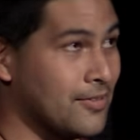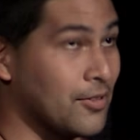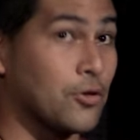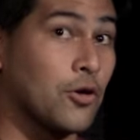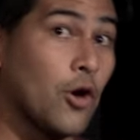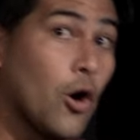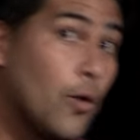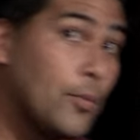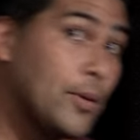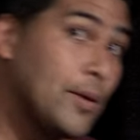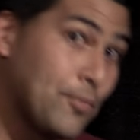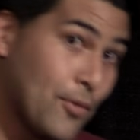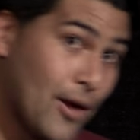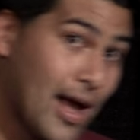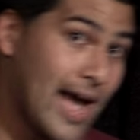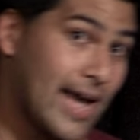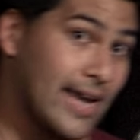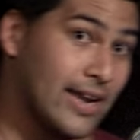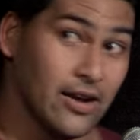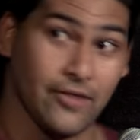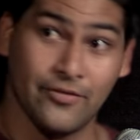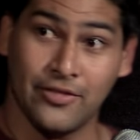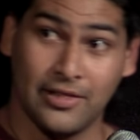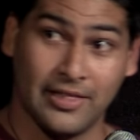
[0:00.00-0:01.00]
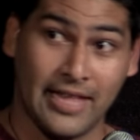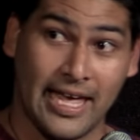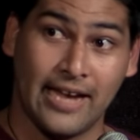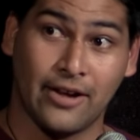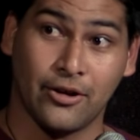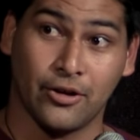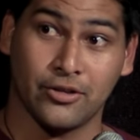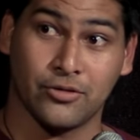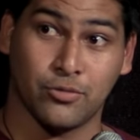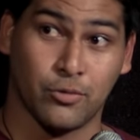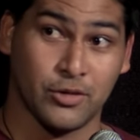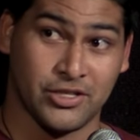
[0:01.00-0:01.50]
So Kobe Bryant of the
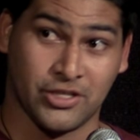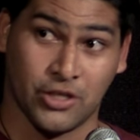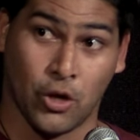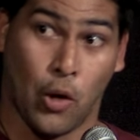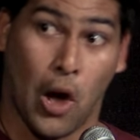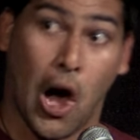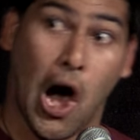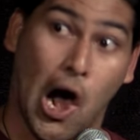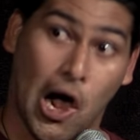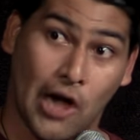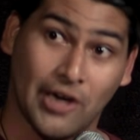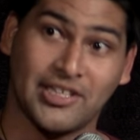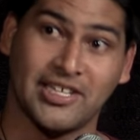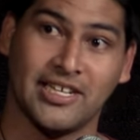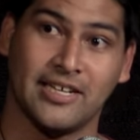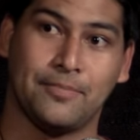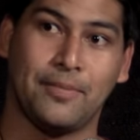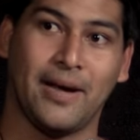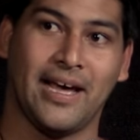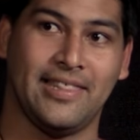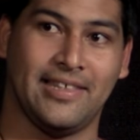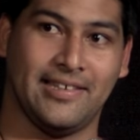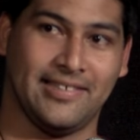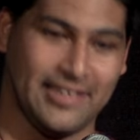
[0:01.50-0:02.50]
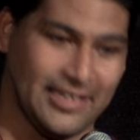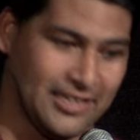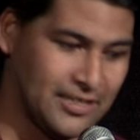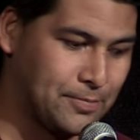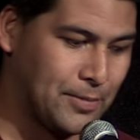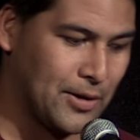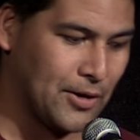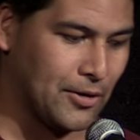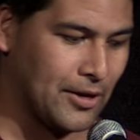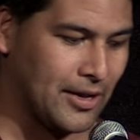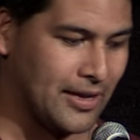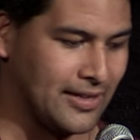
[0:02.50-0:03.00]
Lakers was so haunted by this
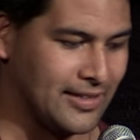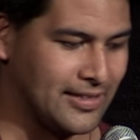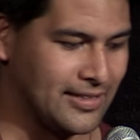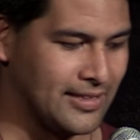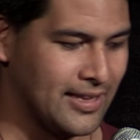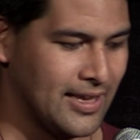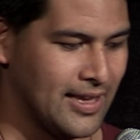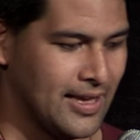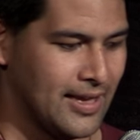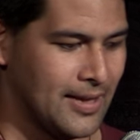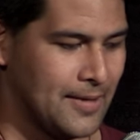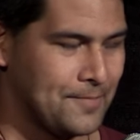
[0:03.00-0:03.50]
experience.